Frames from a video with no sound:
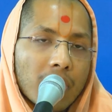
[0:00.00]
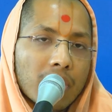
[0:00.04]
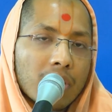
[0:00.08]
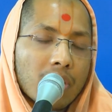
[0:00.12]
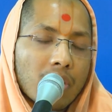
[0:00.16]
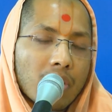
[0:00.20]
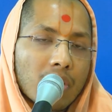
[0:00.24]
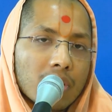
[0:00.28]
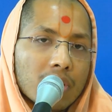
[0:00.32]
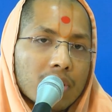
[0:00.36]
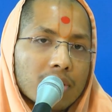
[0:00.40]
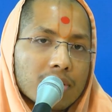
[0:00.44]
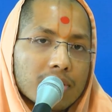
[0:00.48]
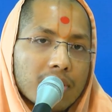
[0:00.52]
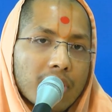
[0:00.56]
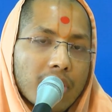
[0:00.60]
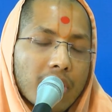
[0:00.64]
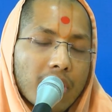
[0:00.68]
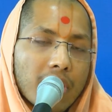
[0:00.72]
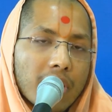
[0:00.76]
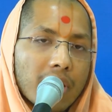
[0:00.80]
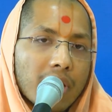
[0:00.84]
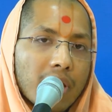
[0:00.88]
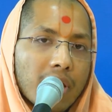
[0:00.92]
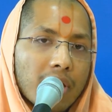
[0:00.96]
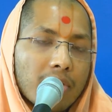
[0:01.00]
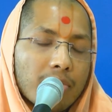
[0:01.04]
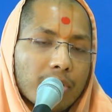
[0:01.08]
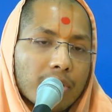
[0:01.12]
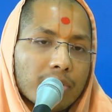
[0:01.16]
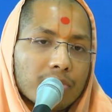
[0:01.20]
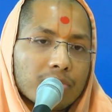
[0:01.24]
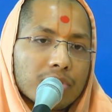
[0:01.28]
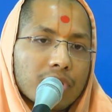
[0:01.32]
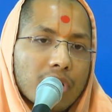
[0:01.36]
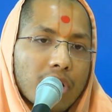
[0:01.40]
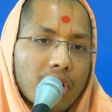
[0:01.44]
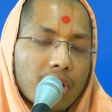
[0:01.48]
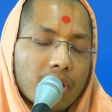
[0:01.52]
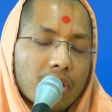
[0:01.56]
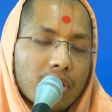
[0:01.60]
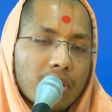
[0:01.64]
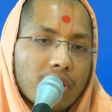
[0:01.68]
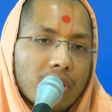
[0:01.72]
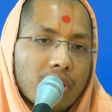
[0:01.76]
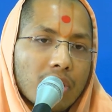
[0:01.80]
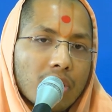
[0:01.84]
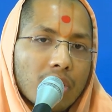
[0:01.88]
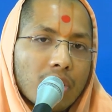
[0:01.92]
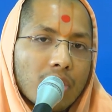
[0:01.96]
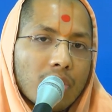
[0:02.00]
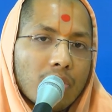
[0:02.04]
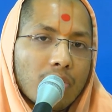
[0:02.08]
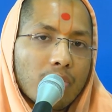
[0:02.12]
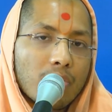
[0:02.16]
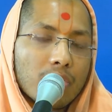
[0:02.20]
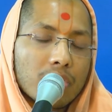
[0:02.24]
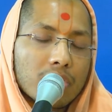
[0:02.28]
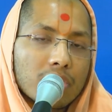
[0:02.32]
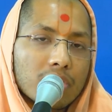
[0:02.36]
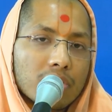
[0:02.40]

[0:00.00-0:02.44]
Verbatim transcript: on his head and brahmachari with